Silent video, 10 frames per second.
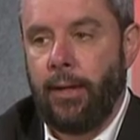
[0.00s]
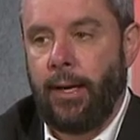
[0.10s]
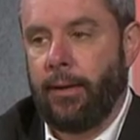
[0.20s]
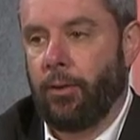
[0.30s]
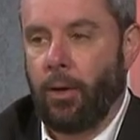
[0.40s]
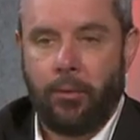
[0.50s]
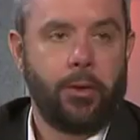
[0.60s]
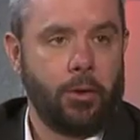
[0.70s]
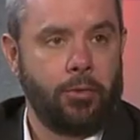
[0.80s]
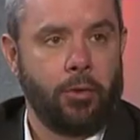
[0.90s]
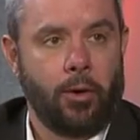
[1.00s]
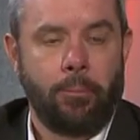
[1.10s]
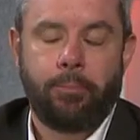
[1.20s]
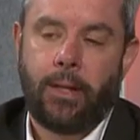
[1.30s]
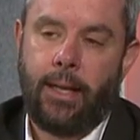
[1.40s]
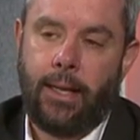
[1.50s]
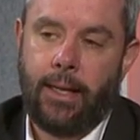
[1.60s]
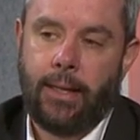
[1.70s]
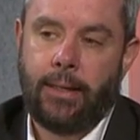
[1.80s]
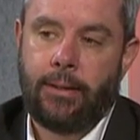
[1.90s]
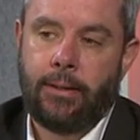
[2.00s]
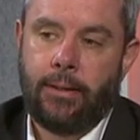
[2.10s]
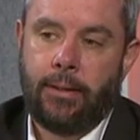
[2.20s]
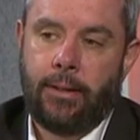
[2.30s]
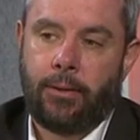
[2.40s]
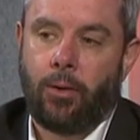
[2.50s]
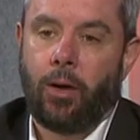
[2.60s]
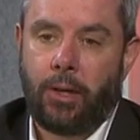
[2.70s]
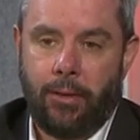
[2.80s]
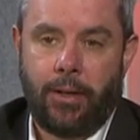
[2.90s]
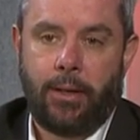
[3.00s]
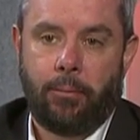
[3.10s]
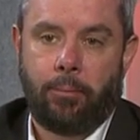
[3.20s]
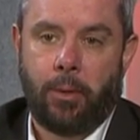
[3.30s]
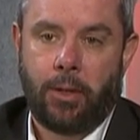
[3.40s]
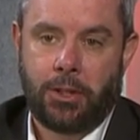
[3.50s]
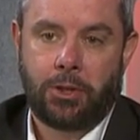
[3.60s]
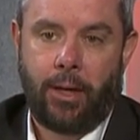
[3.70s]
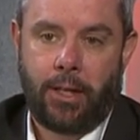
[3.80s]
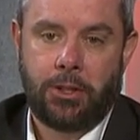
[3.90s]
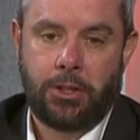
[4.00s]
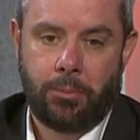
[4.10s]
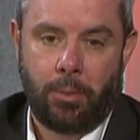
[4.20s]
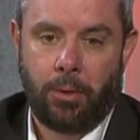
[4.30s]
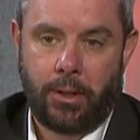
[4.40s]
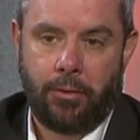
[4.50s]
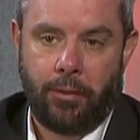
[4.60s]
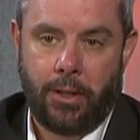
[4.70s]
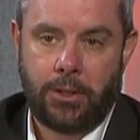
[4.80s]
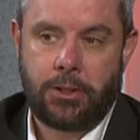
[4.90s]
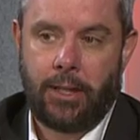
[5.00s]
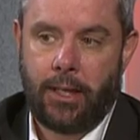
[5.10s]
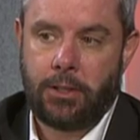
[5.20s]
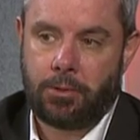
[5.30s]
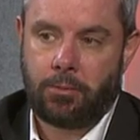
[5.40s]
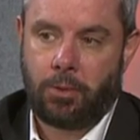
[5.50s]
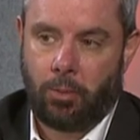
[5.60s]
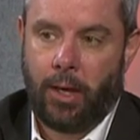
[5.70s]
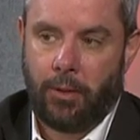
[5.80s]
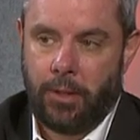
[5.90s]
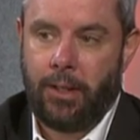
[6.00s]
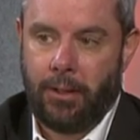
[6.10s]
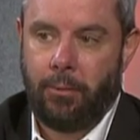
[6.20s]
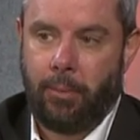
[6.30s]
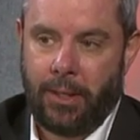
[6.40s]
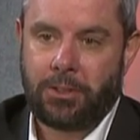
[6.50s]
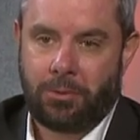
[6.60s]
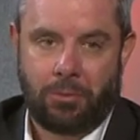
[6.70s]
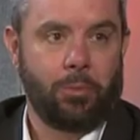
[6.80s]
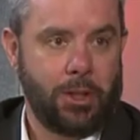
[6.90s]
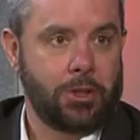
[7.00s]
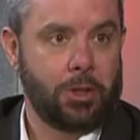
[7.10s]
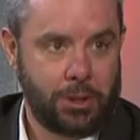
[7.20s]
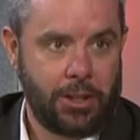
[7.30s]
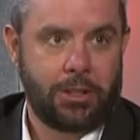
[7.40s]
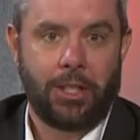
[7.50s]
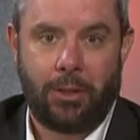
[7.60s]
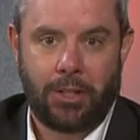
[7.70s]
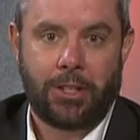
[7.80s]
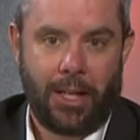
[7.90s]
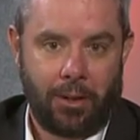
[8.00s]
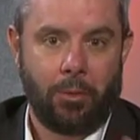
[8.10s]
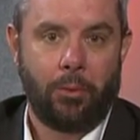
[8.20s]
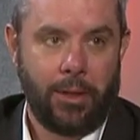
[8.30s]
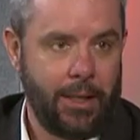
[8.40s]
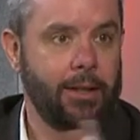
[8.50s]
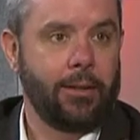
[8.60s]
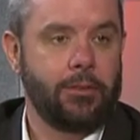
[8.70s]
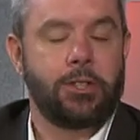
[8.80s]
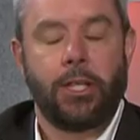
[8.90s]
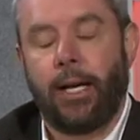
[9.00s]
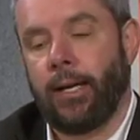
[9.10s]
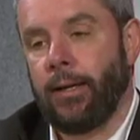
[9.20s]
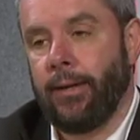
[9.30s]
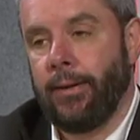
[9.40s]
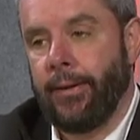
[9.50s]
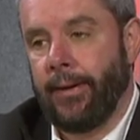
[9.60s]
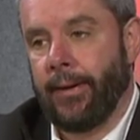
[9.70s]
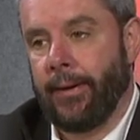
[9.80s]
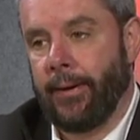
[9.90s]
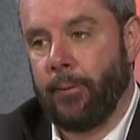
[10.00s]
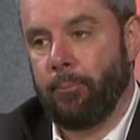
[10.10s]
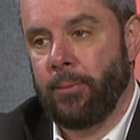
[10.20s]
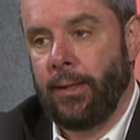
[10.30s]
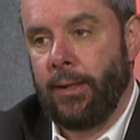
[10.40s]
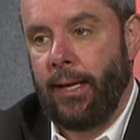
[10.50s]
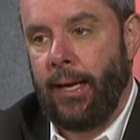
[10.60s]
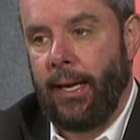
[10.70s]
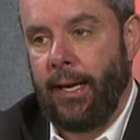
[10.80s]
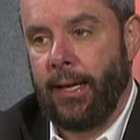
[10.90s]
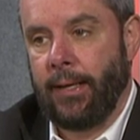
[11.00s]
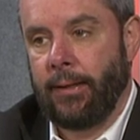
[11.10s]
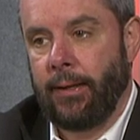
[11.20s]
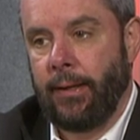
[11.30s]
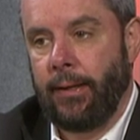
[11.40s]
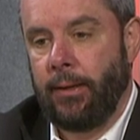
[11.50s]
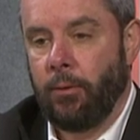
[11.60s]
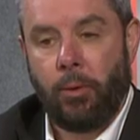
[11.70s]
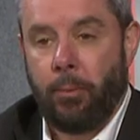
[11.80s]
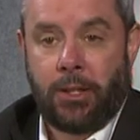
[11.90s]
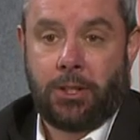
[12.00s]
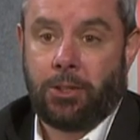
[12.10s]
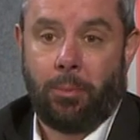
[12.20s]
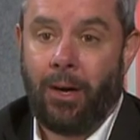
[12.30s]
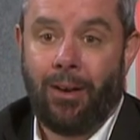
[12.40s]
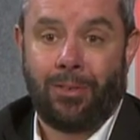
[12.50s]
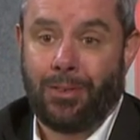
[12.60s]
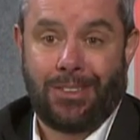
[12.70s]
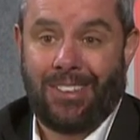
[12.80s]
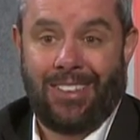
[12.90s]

and they're all in uniform, and they're all giving bullying strategies and bullying advice that is grounded in the best research. They said exactly what we needed them to say. And what makes it so powerful is